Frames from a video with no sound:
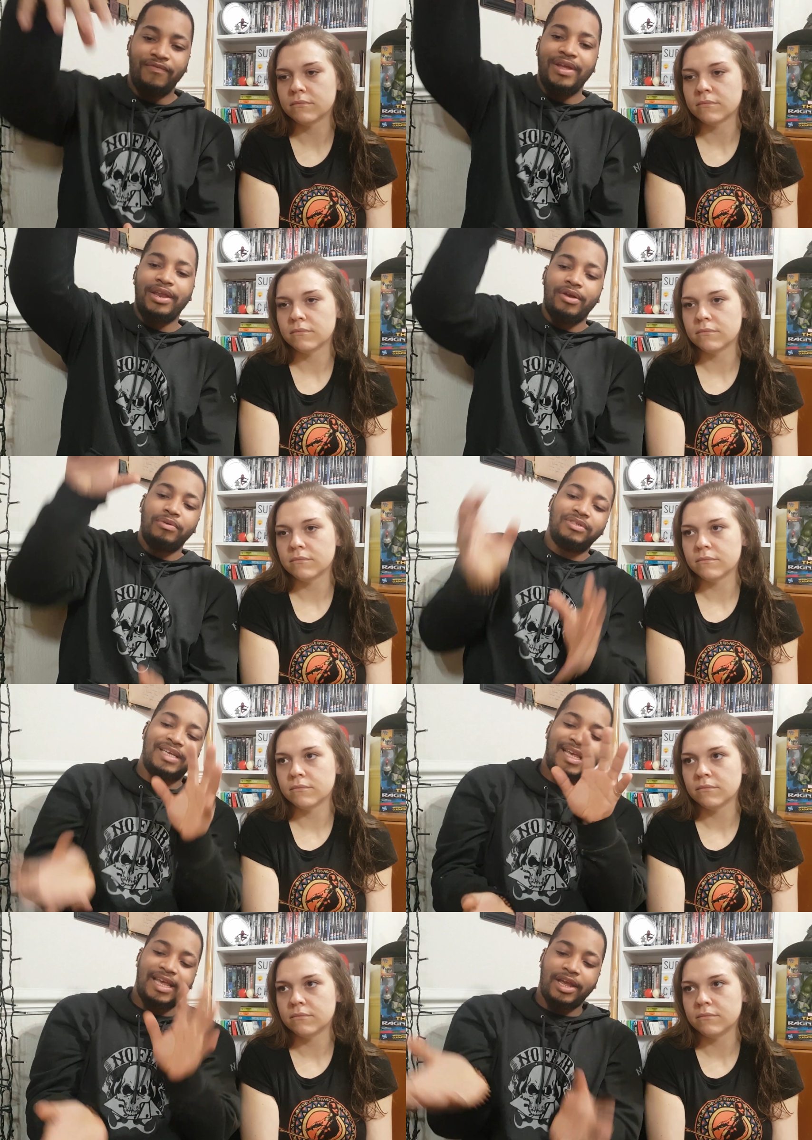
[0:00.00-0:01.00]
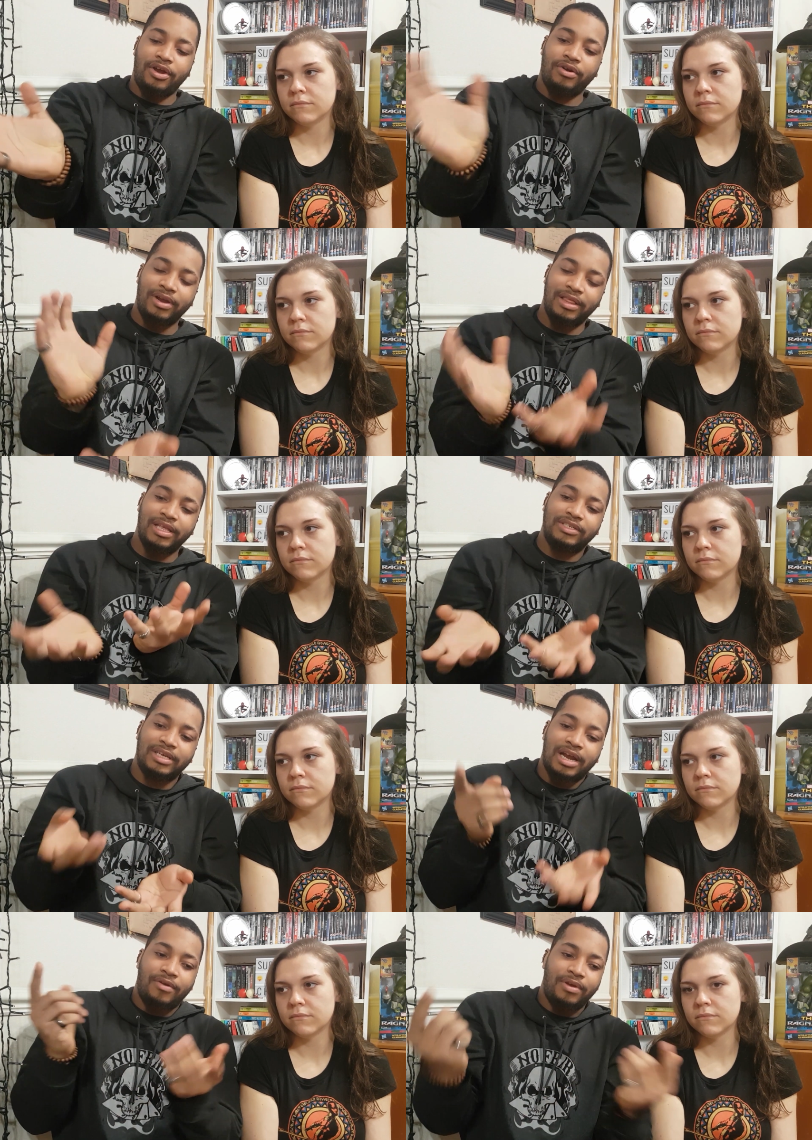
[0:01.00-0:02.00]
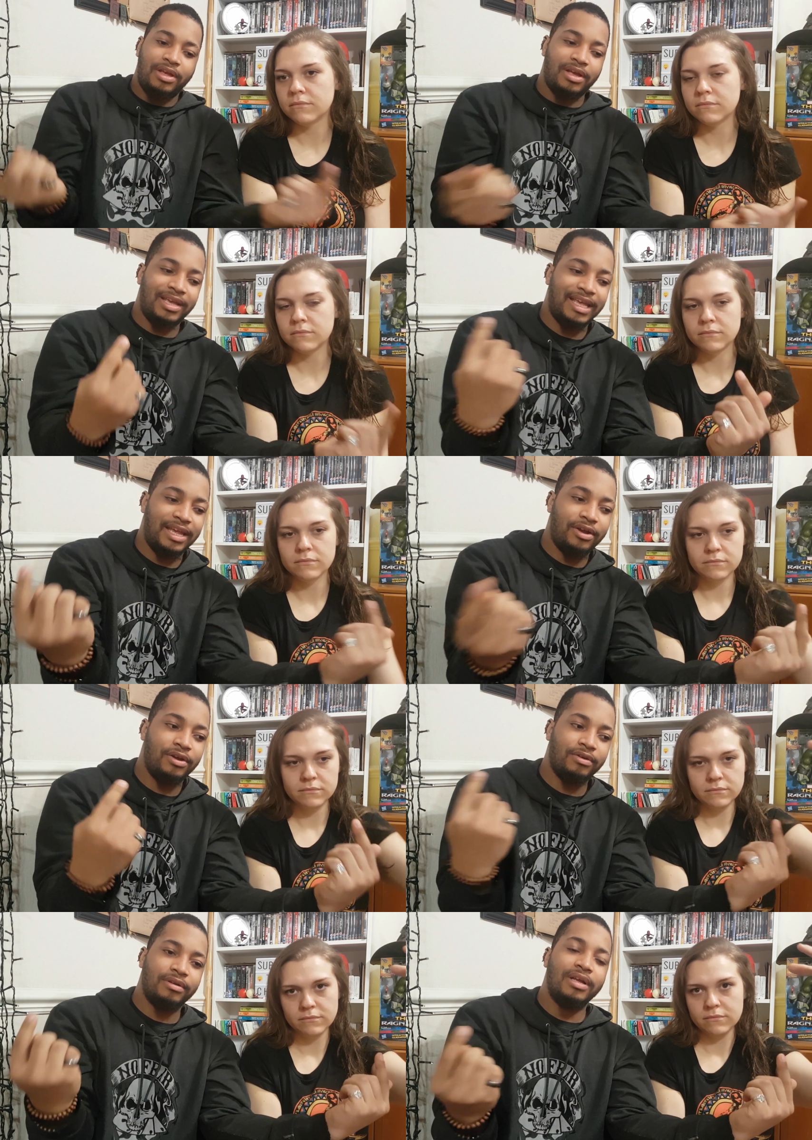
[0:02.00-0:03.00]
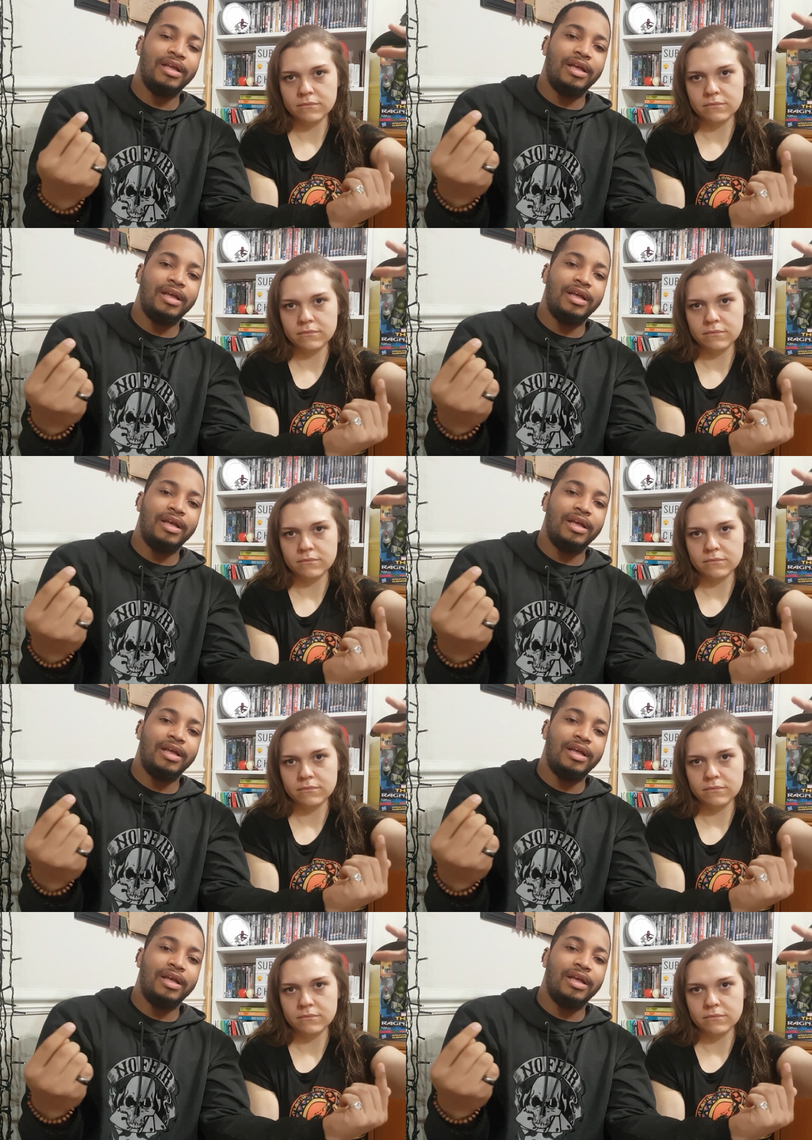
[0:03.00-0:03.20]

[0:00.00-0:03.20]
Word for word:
Speaker 1: Videos here in this area here.